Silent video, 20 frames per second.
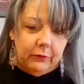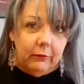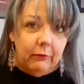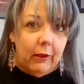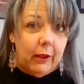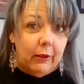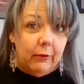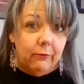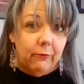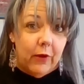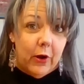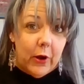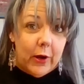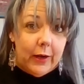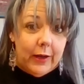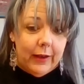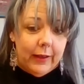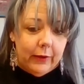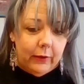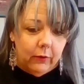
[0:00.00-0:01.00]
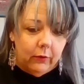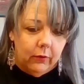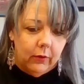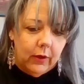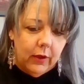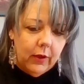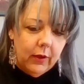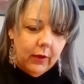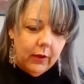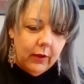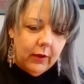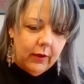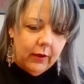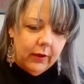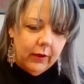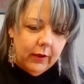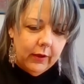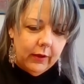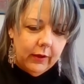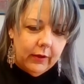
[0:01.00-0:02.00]
it's very little,
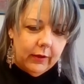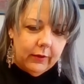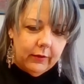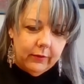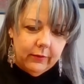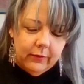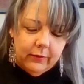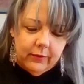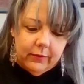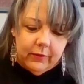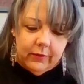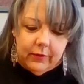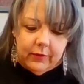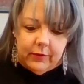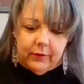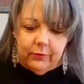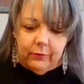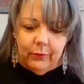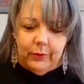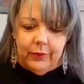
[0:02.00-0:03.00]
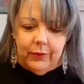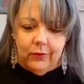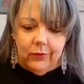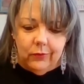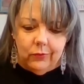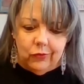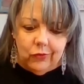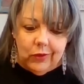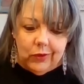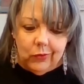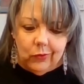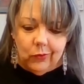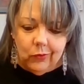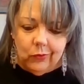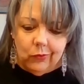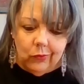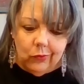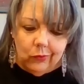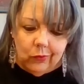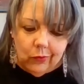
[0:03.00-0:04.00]
because uh, we know
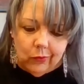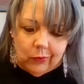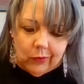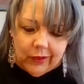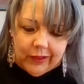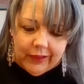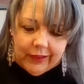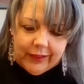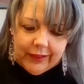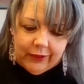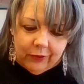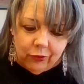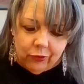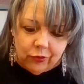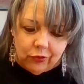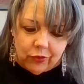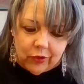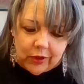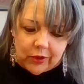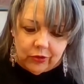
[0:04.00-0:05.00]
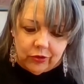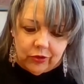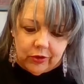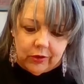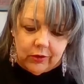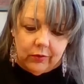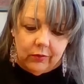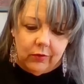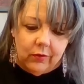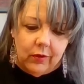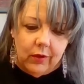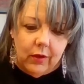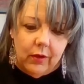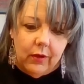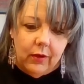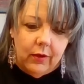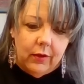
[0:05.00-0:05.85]
Jindal don't know instructions.